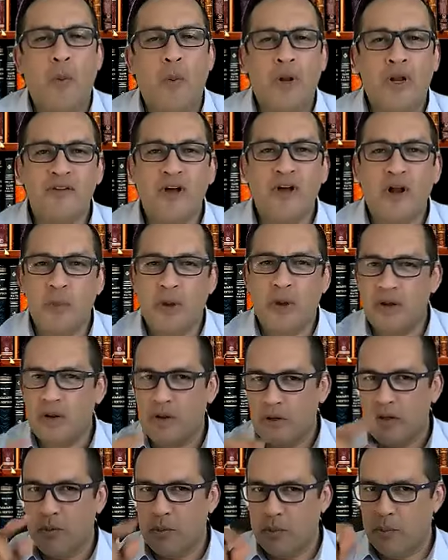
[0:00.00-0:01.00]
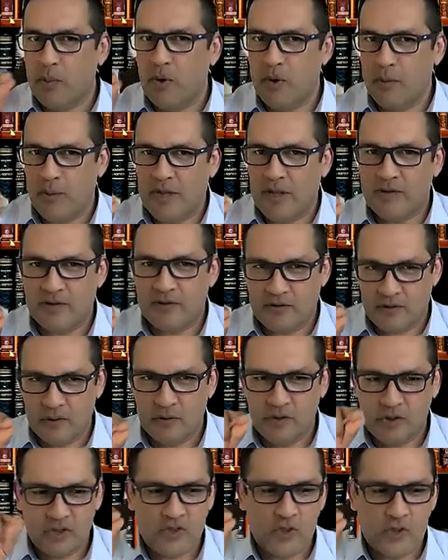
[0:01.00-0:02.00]
want to talk about a little bit more about the
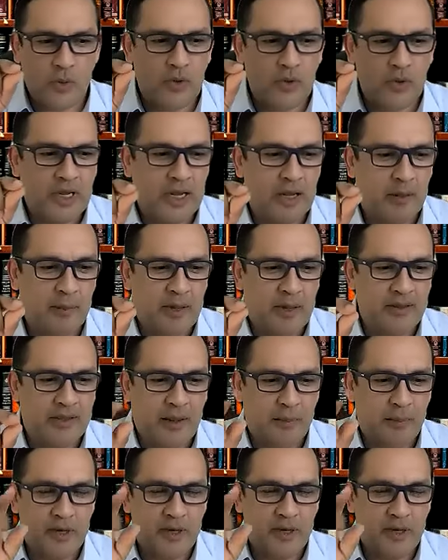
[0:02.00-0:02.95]
solution, so we'll think about that.